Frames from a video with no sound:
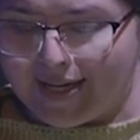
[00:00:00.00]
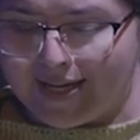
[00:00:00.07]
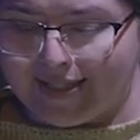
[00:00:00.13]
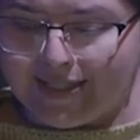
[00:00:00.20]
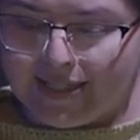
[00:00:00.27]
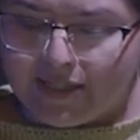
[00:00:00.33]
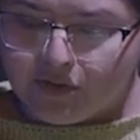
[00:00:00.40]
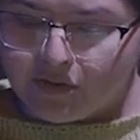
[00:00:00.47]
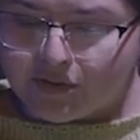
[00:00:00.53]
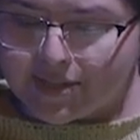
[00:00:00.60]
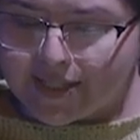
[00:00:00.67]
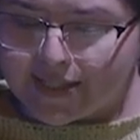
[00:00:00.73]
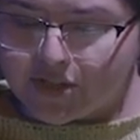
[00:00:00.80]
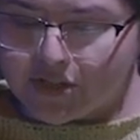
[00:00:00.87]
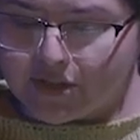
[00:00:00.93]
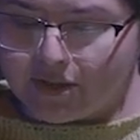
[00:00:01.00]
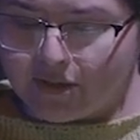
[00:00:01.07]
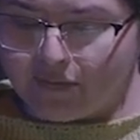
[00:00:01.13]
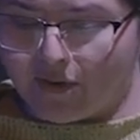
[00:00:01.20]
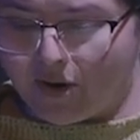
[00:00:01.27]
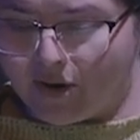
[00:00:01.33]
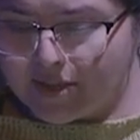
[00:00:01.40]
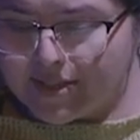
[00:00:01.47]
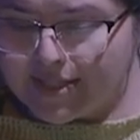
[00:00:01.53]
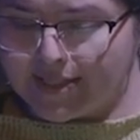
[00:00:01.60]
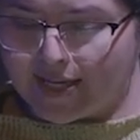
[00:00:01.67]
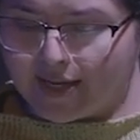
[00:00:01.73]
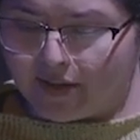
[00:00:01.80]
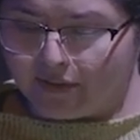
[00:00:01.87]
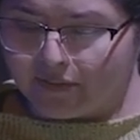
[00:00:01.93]
at the intersection of arts and
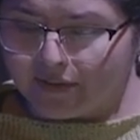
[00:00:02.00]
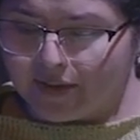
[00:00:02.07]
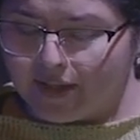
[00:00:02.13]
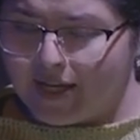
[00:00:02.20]
health,